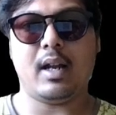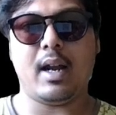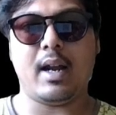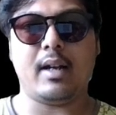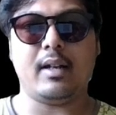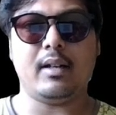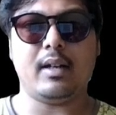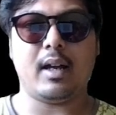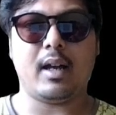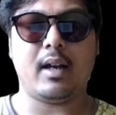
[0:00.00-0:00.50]

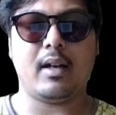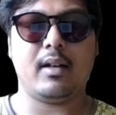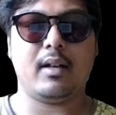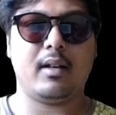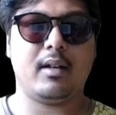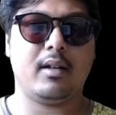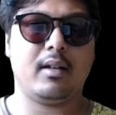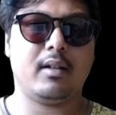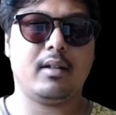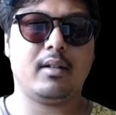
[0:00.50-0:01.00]
and
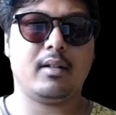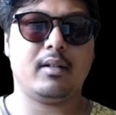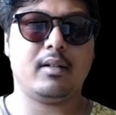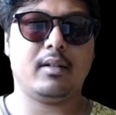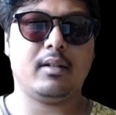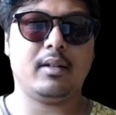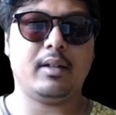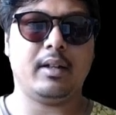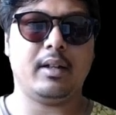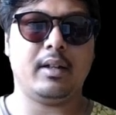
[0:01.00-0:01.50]

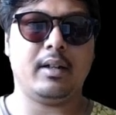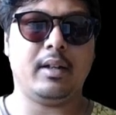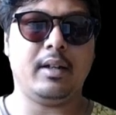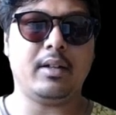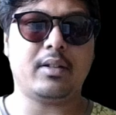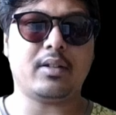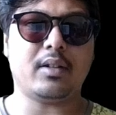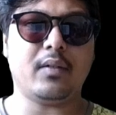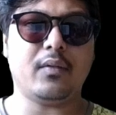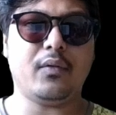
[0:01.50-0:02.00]

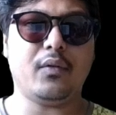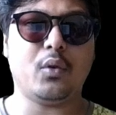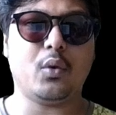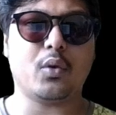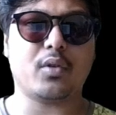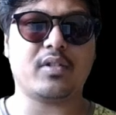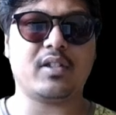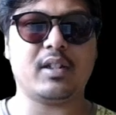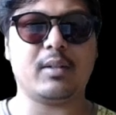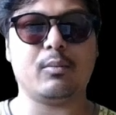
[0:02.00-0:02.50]
it's a
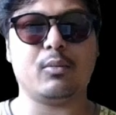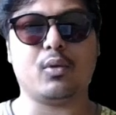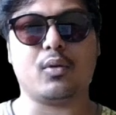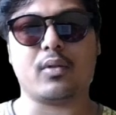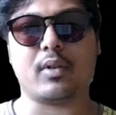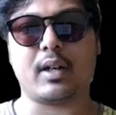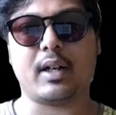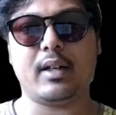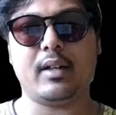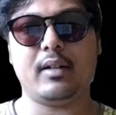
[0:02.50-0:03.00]
forcing
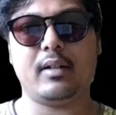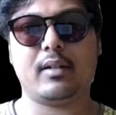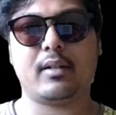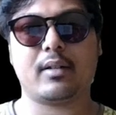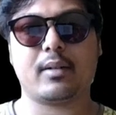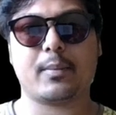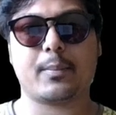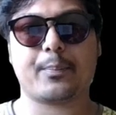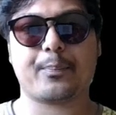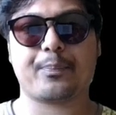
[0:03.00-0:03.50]
move, right?
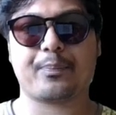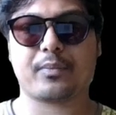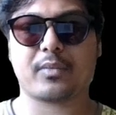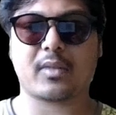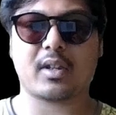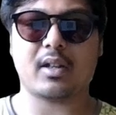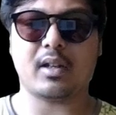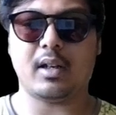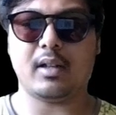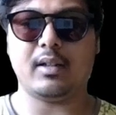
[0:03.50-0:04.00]

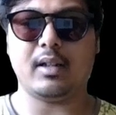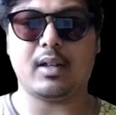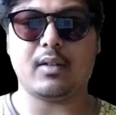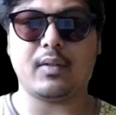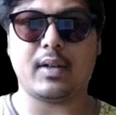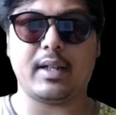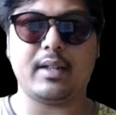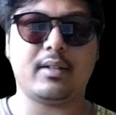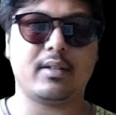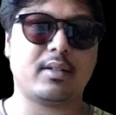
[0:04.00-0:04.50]

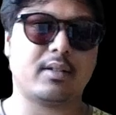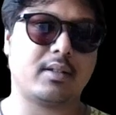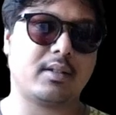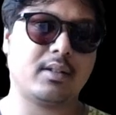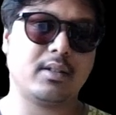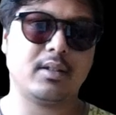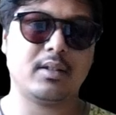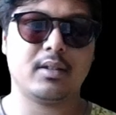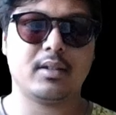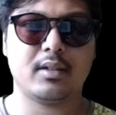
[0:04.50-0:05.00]

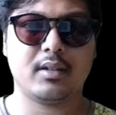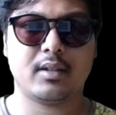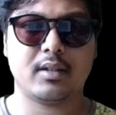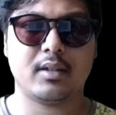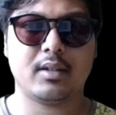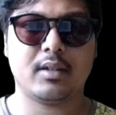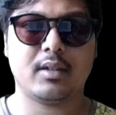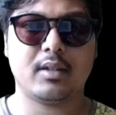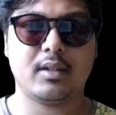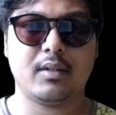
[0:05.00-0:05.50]
Otherwise
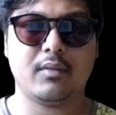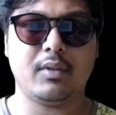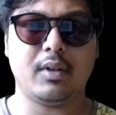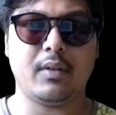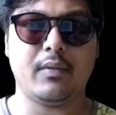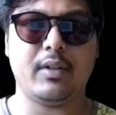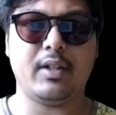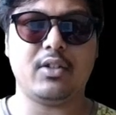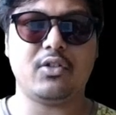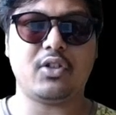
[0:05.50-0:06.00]

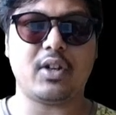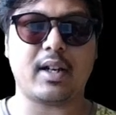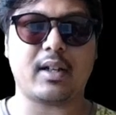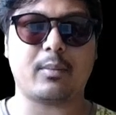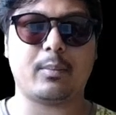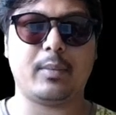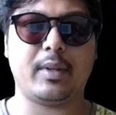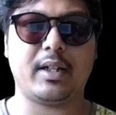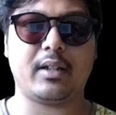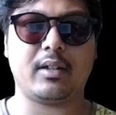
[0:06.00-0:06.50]
we will
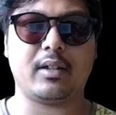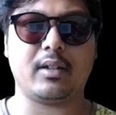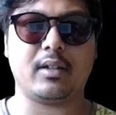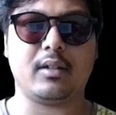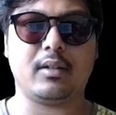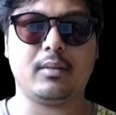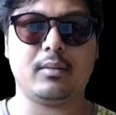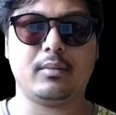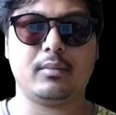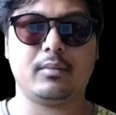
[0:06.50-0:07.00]
checkmate
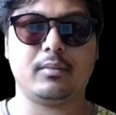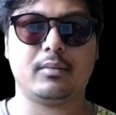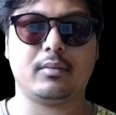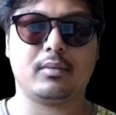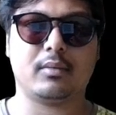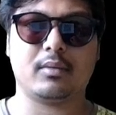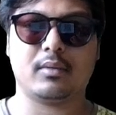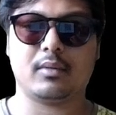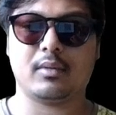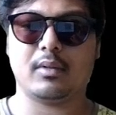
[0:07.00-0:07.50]
the
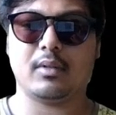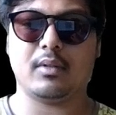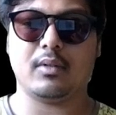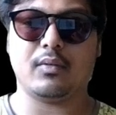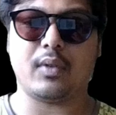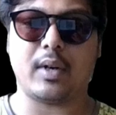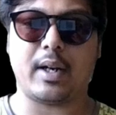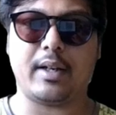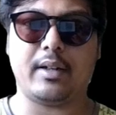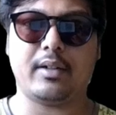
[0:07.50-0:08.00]

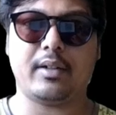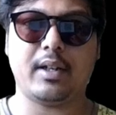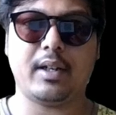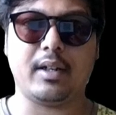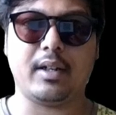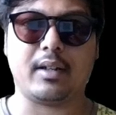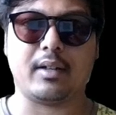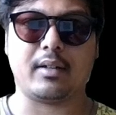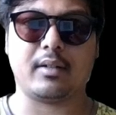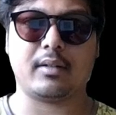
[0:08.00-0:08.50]
white
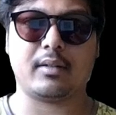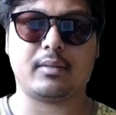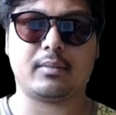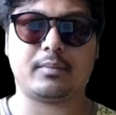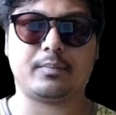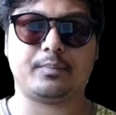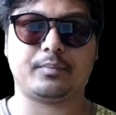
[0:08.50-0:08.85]
king.